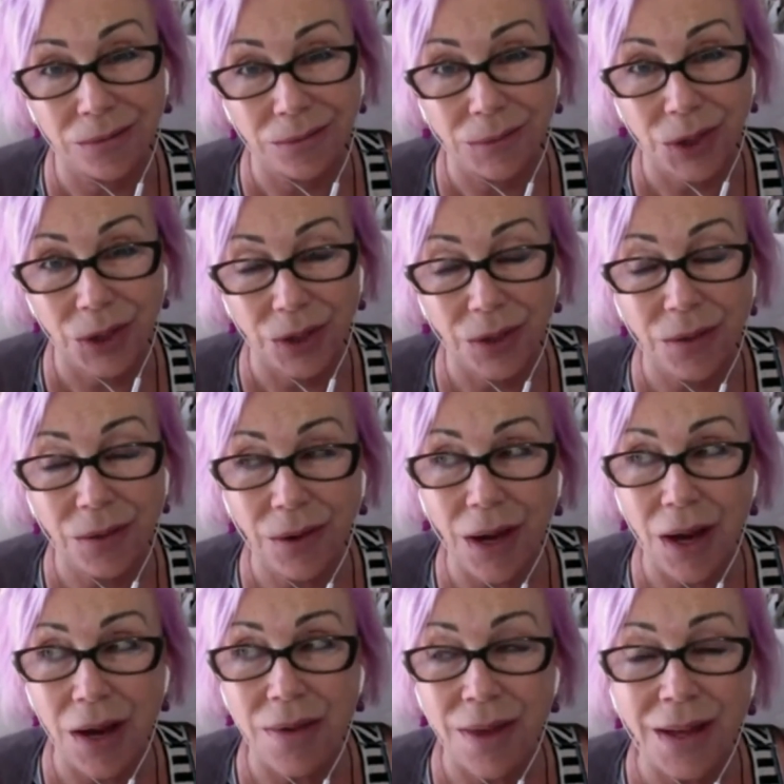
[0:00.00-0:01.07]
You know,
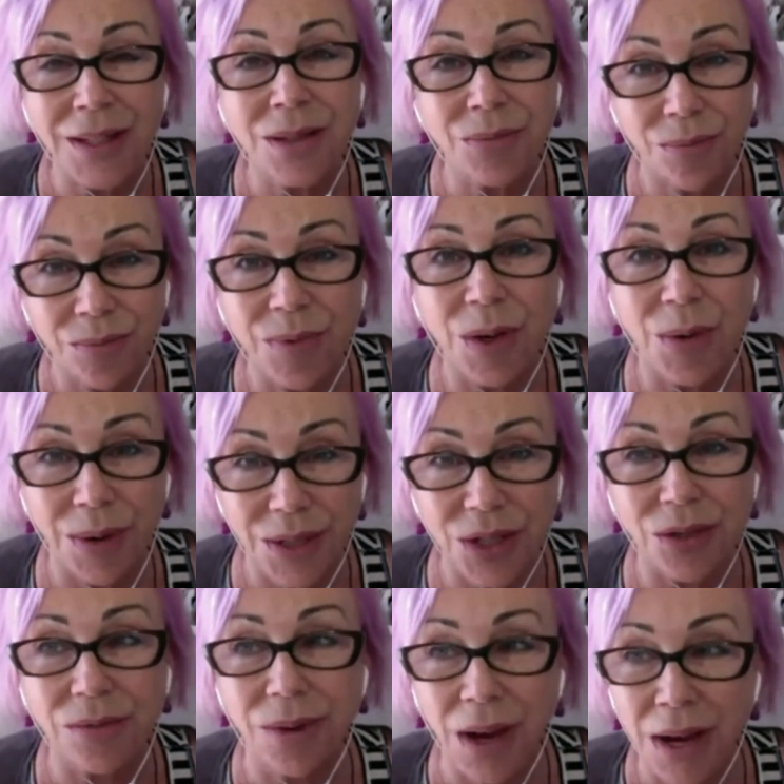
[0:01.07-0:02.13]
that's the
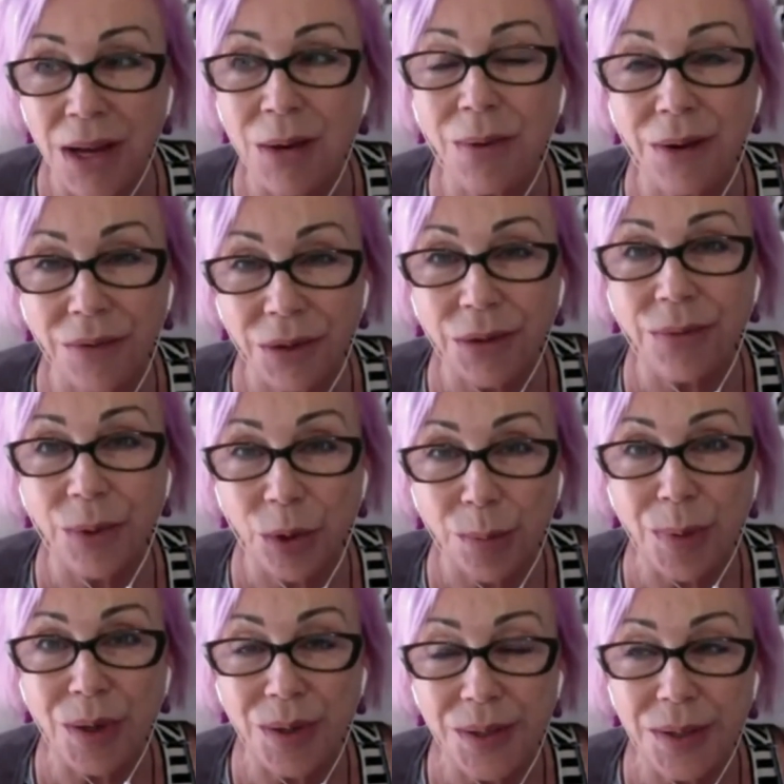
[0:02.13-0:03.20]
question. Are you even a real
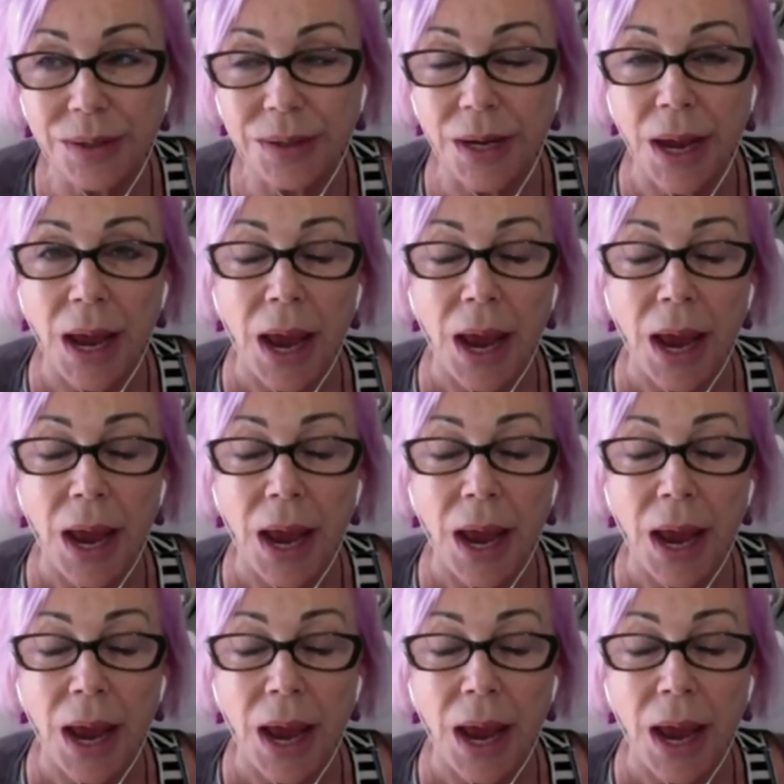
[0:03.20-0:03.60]
person?